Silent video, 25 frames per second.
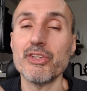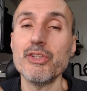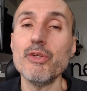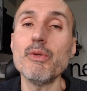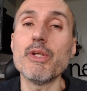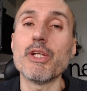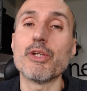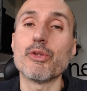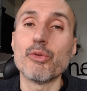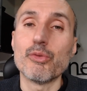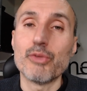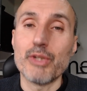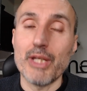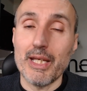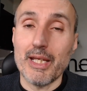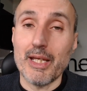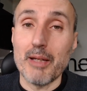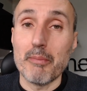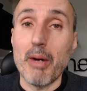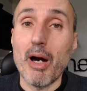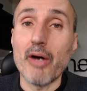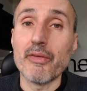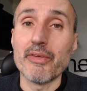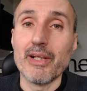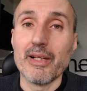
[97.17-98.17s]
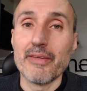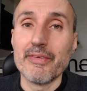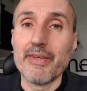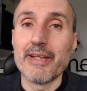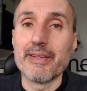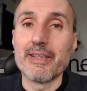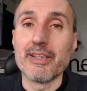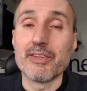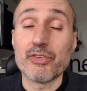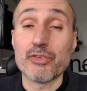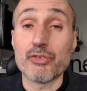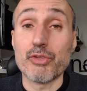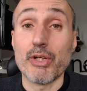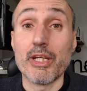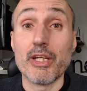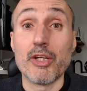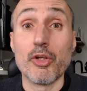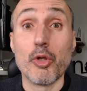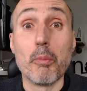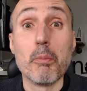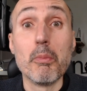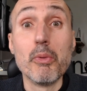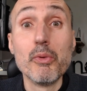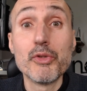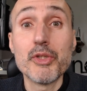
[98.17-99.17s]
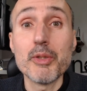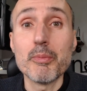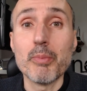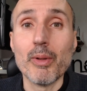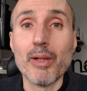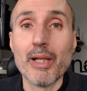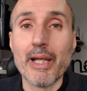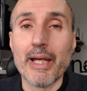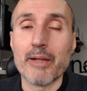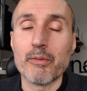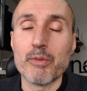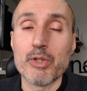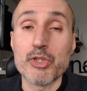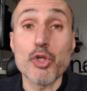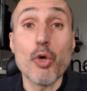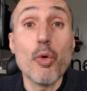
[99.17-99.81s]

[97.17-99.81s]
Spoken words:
you need to take a model that is trained on multiple language,